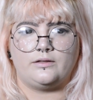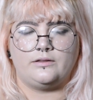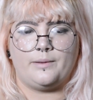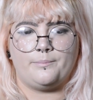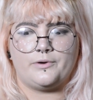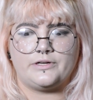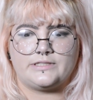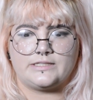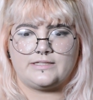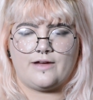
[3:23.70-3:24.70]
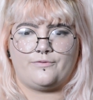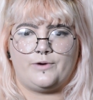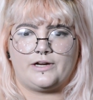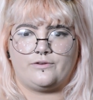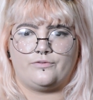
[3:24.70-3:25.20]
numbers and stuff
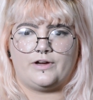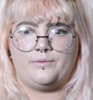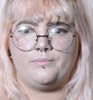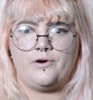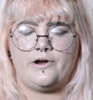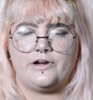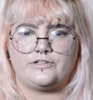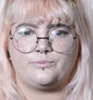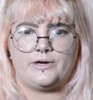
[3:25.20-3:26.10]
where you can find merch,